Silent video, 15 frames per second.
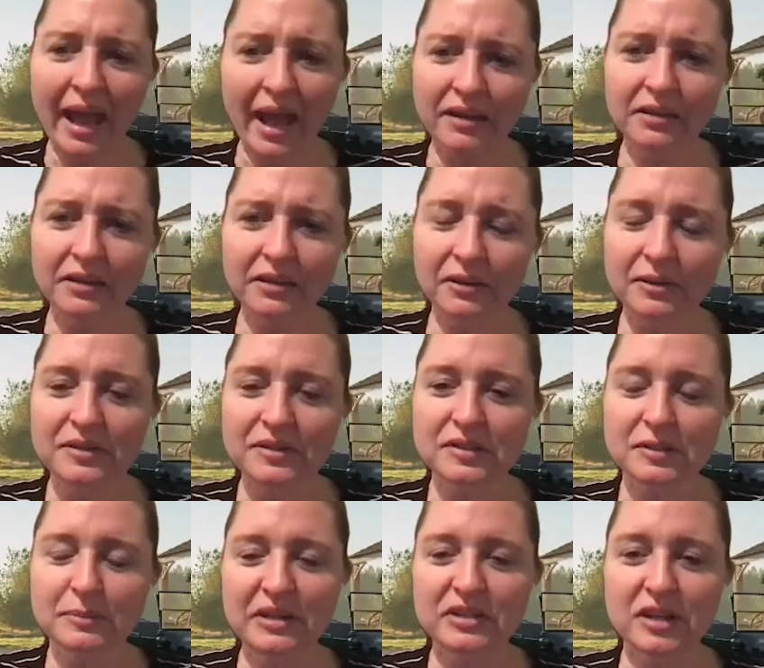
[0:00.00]
man. You know,
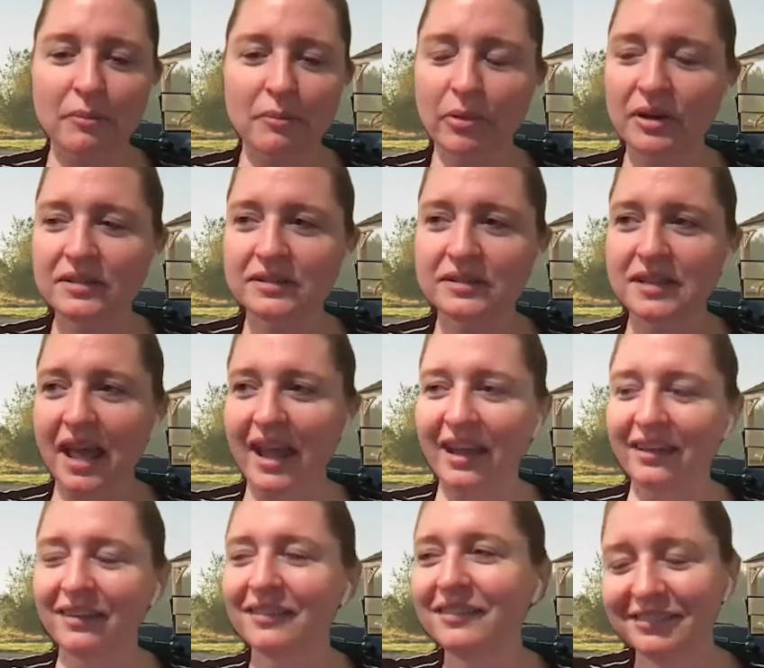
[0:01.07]
as yeah. Pet Shop Boys
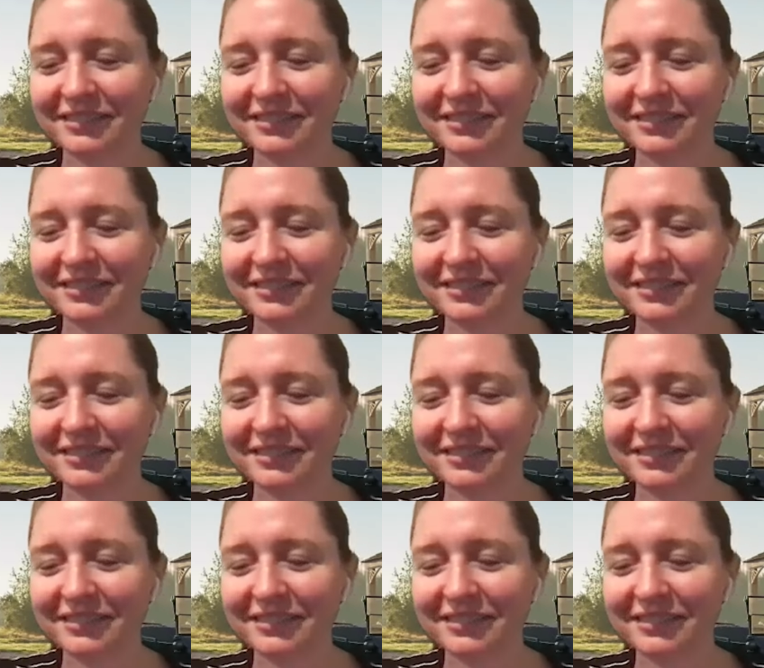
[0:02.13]
say.